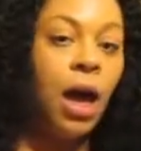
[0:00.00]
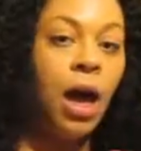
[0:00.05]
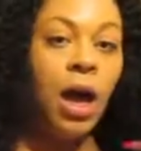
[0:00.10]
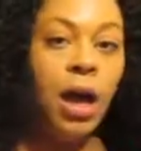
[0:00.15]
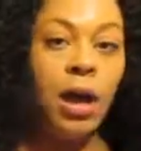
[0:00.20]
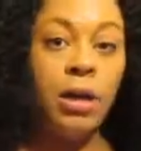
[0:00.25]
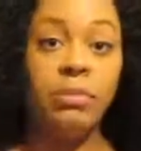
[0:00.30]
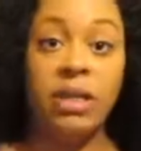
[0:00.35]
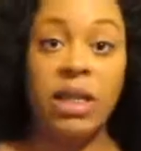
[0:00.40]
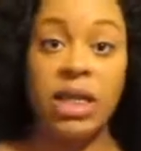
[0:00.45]

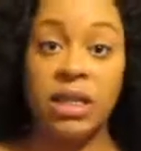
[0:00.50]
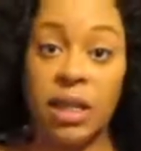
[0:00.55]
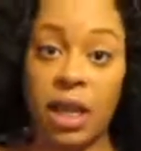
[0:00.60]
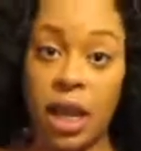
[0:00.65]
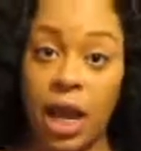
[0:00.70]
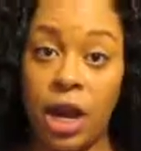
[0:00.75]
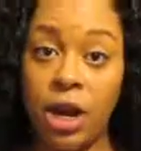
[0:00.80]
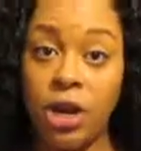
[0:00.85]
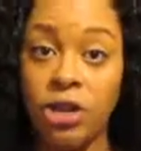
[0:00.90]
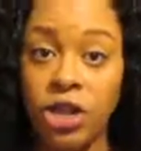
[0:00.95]
Does the
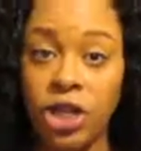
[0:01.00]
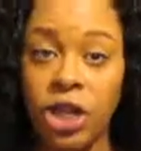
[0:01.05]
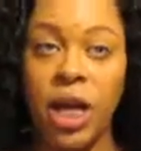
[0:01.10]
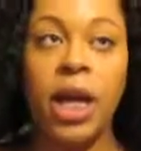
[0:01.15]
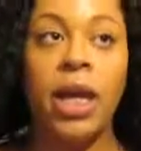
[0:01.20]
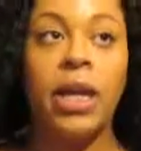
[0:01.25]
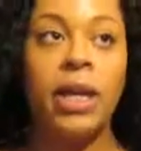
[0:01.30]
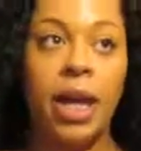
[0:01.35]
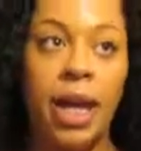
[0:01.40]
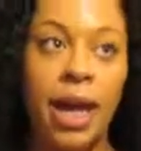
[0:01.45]
hair
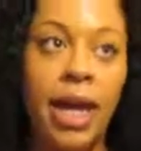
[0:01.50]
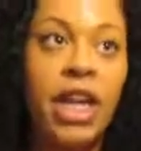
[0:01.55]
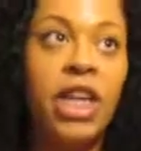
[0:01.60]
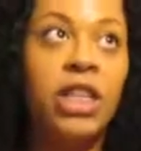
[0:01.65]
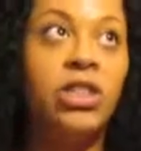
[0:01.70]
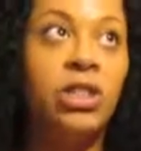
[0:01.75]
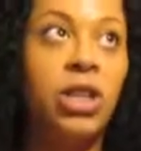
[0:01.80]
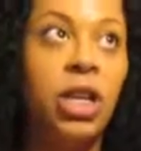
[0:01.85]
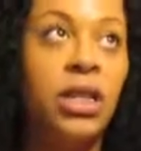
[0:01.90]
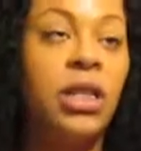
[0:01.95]
shed? Yeah,
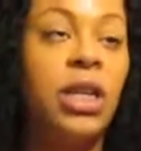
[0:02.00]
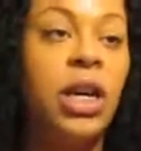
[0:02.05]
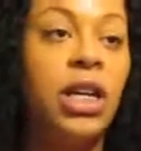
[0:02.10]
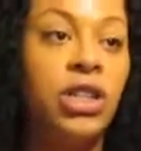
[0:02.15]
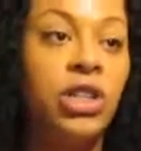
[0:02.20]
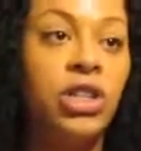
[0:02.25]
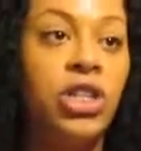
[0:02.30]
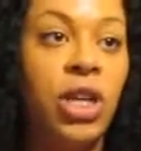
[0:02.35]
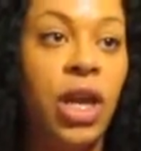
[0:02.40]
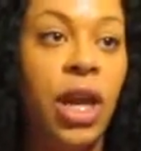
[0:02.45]
it
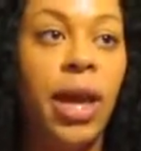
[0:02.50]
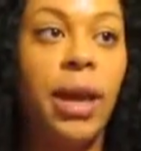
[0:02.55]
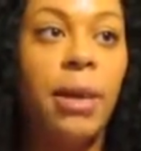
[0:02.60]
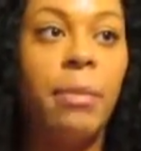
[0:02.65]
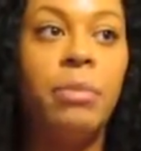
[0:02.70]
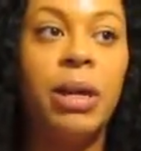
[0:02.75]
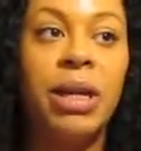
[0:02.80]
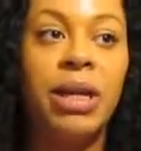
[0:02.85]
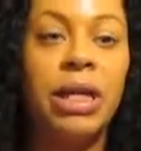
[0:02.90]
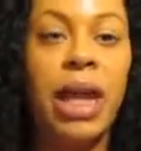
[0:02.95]
does
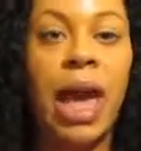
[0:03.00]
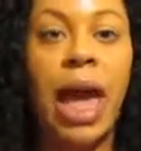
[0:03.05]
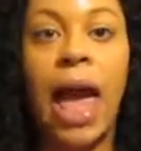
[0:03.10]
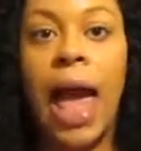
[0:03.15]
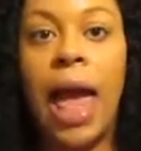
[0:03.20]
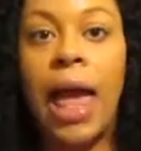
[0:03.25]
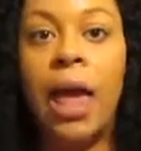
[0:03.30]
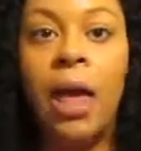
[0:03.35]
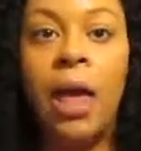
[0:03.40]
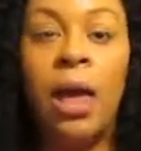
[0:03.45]
shed, but
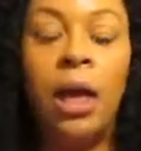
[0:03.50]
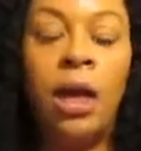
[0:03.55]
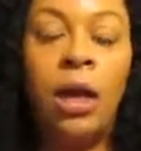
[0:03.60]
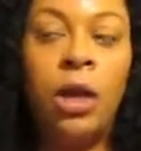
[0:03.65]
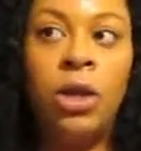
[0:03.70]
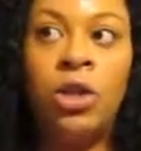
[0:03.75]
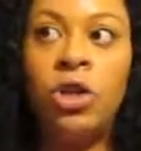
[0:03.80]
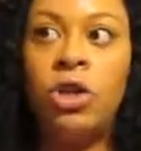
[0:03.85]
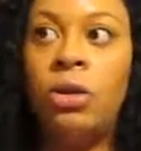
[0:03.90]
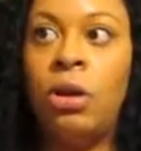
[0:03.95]
not,
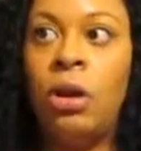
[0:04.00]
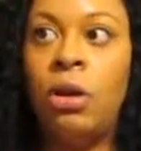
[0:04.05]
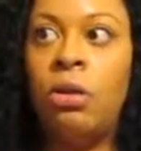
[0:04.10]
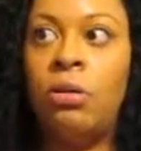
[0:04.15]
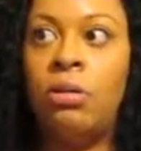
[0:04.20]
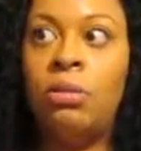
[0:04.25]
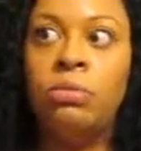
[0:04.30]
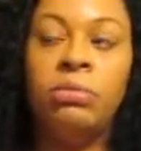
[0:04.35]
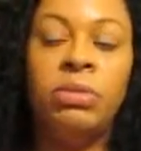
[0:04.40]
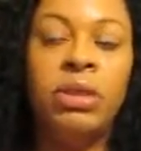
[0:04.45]
you
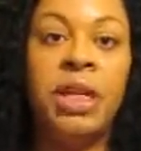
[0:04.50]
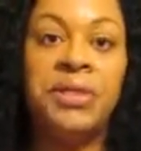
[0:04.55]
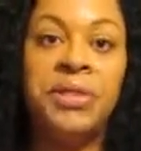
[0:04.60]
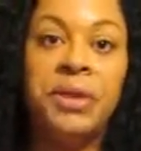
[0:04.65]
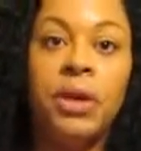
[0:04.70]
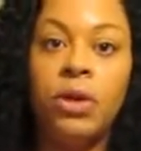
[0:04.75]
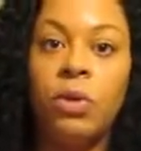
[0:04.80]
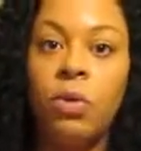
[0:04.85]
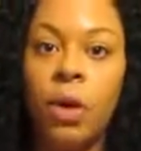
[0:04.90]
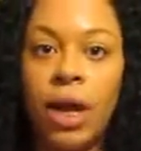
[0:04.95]
know,
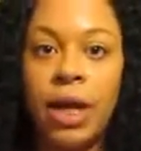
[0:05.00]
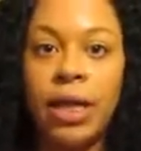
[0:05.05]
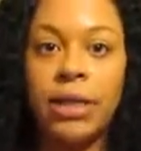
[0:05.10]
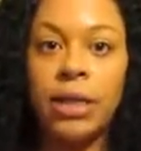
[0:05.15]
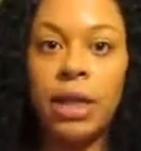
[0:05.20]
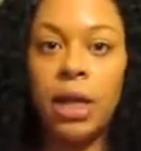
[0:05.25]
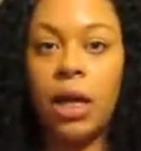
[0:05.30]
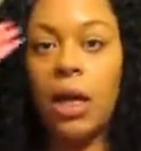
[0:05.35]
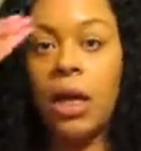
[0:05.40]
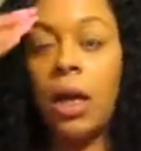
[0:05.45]
nothing
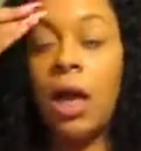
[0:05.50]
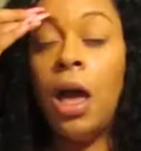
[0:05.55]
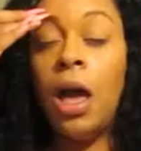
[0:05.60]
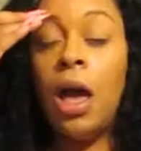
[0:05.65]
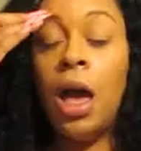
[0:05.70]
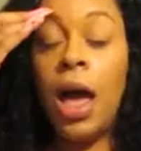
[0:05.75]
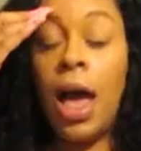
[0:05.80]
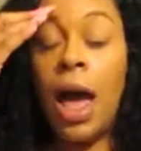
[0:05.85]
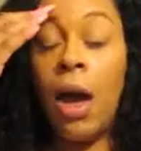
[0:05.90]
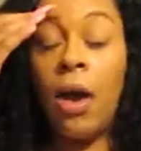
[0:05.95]
crazy.
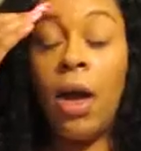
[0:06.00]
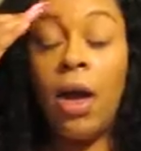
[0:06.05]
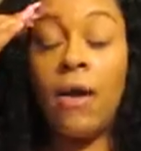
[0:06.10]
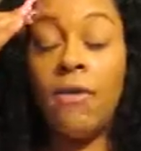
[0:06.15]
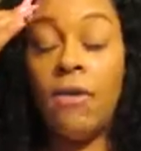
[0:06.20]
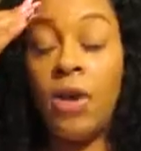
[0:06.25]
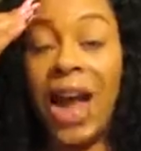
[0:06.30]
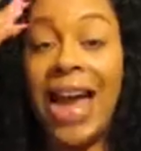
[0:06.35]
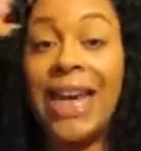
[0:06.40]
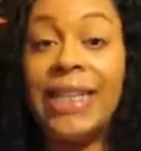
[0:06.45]

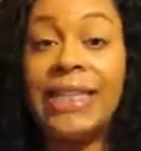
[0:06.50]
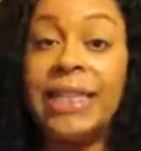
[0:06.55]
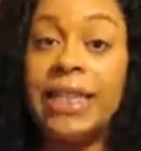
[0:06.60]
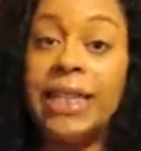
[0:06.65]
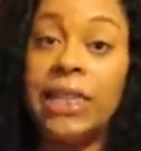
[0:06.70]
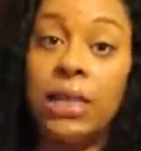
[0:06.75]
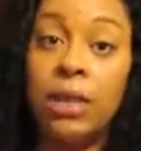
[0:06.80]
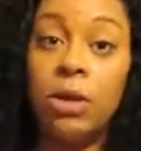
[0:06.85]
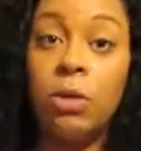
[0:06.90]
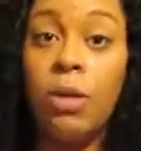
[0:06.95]
However, I
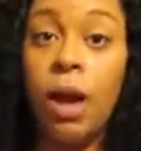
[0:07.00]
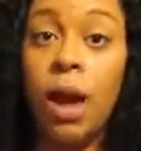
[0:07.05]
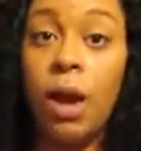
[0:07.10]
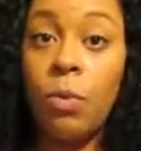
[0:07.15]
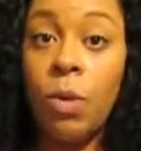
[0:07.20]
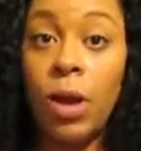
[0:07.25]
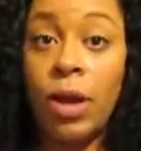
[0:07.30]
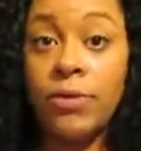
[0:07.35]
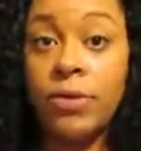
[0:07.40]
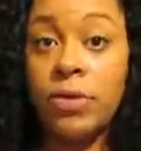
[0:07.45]
did seal my
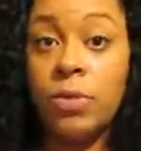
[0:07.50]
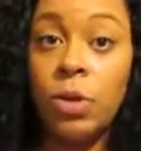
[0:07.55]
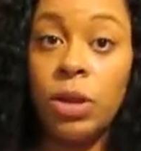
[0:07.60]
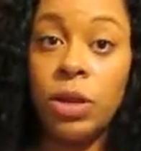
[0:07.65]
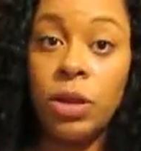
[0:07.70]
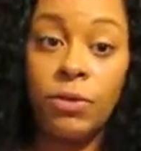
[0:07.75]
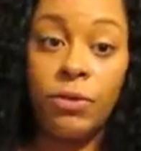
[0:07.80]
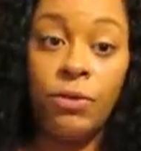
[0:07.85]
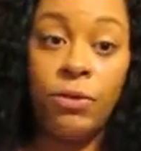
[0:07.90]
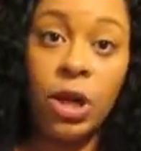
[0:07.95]
wefts
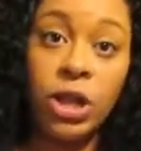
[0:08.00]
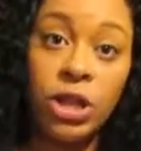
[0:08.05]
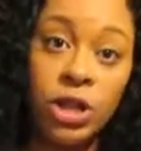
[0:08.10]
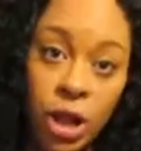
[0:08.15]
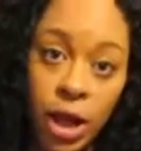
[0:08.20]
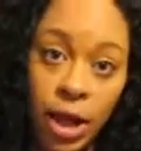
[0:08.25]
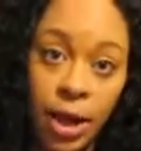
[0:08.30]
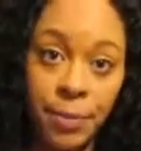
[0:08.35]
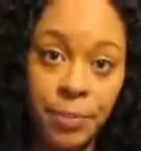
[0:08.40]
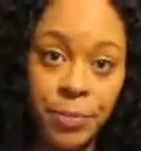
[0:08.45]
with the fray
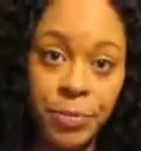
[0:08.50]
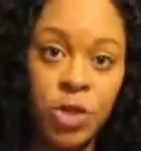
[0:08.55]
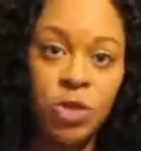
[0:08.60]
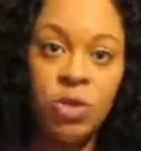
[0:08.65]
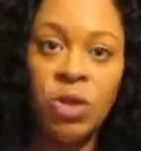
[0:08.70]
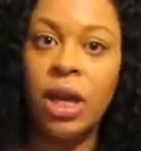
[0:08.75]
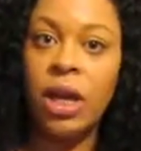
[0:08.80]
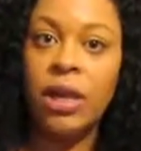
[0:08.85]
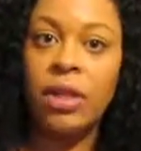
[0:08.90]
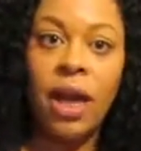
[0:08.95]
check. You
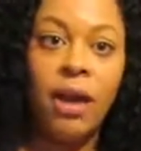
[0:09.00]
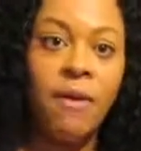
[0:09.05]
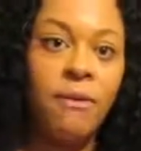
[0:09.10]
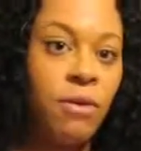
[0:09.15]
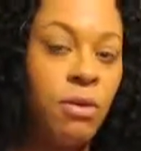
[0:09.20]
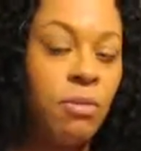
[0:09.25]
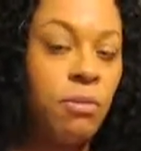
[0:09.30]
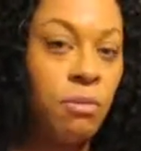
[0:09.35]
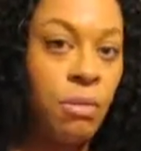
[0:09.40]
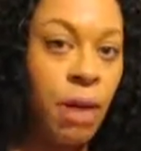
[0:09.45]
can get that
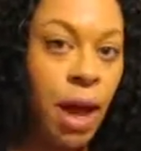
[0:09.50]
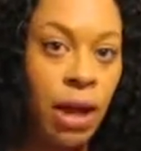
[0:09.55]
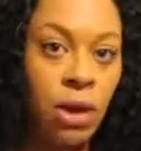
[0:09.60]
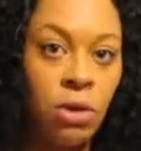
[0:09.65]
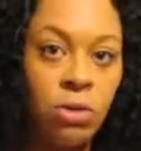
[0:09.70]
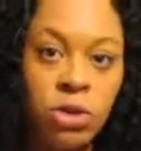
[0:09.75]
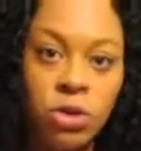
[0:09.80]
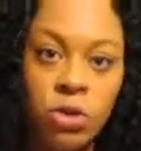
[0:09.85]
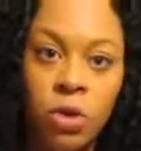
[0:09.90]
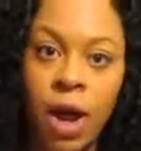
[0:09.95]
from
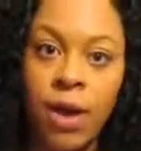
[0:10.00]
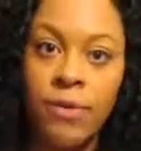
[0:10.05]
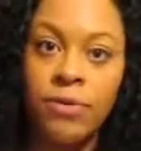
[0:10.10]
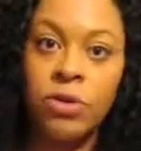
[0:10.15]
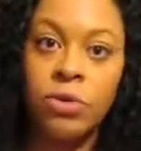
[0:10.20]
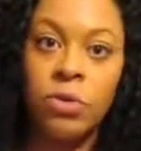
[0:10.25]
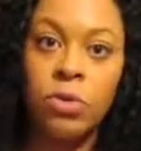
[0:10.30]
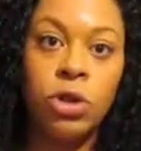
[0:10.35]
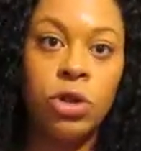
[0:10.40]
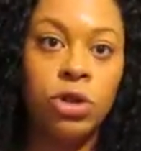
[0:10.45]
Michael's Craft
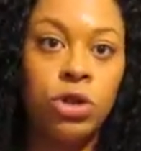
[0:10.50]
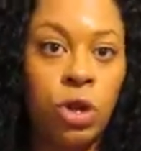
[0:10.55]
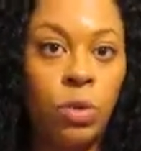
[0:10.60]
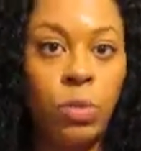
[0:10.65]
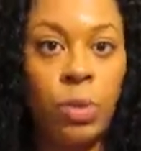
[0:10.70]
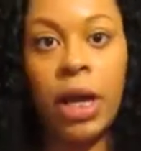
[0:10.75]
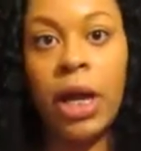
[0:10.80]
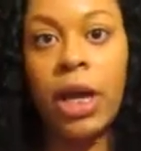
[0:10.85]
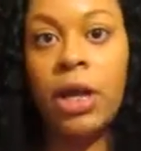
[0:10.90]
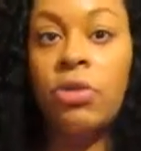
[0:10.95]
Store,
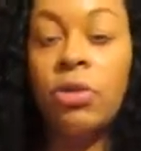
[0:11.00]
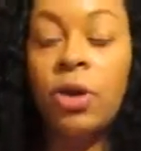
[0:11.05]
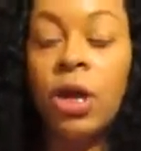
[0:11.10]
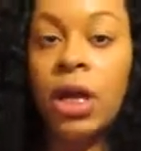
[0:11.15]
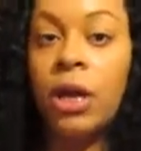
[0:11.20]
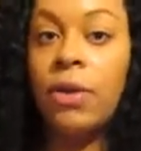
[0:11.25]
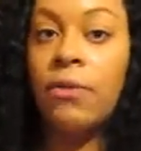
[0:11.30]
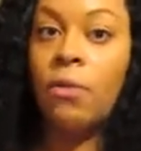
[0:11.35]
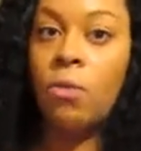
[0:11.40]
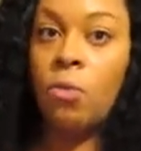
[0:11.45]
Joanne. You can
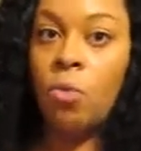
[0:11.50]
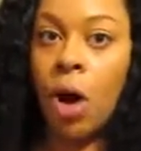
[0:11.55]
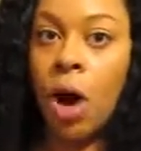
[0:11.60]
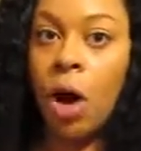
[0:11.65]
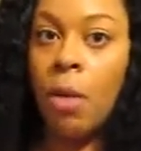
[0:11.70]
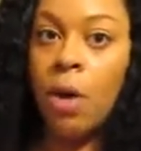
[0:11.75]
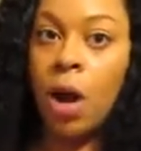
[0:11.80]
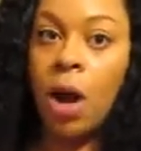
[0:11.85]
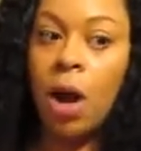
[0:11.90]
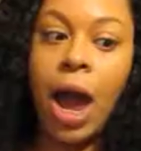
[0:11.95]
get it from
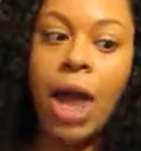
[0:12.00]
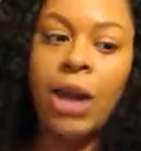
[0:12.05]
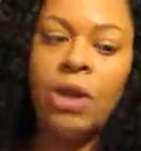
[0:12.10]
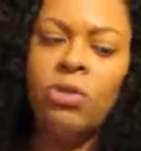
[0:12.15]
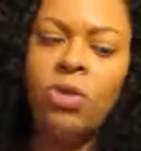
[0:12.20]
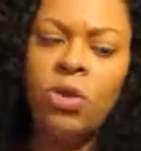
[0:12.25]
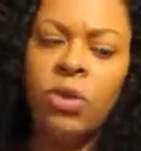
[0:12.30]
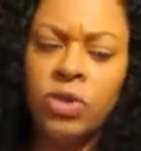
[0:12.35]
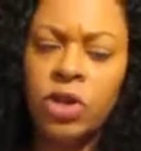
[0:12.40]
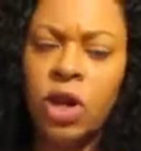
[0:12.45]
Walmart. I
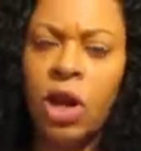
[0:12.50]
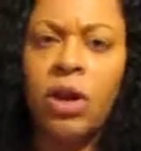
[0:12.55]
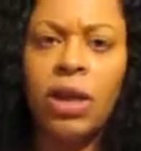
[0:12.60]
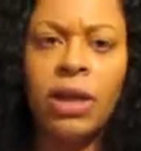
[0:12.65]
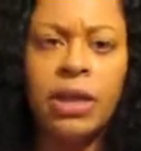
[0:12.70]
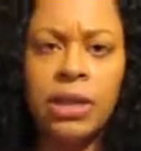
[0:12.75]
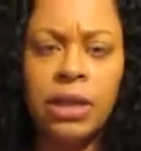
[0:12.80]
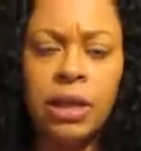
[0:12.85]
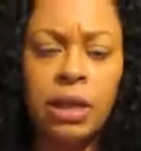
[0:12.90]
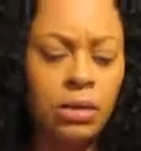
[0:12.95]
don't know if
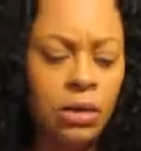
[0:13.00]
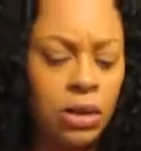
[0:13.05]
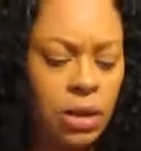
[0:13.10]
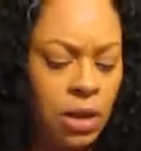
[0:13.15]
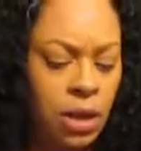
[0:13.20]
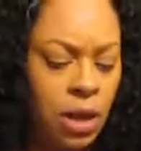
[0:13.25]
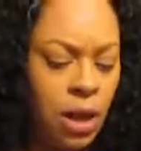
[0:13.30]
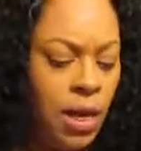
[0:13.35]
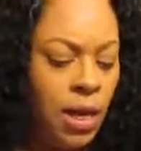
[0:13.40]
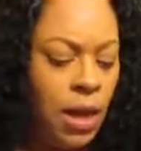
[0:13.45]
Target sells
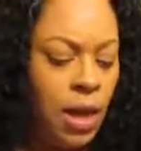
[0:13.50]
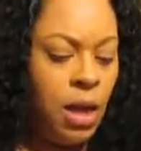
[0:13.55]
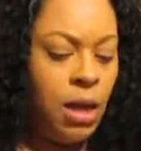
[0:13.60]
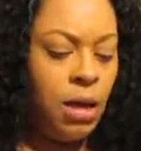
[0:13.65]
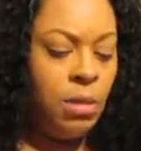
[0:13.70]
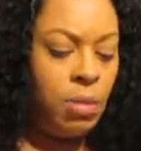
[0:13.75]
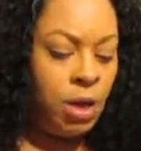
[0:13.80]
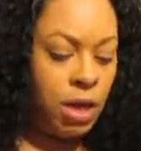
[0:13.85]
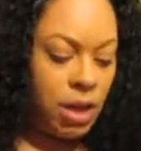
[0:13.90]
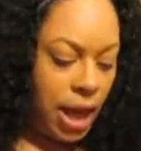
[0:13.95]
it,
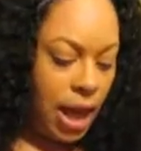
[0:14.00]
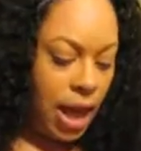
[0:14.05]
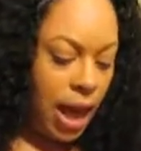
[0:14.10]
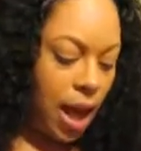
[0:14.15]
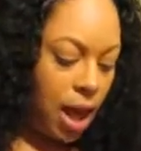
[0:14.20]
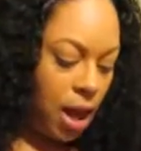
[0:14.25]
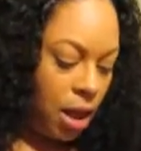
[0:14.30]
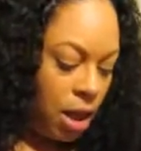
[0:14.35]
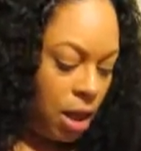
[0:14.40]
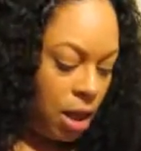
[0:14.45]
but yeah.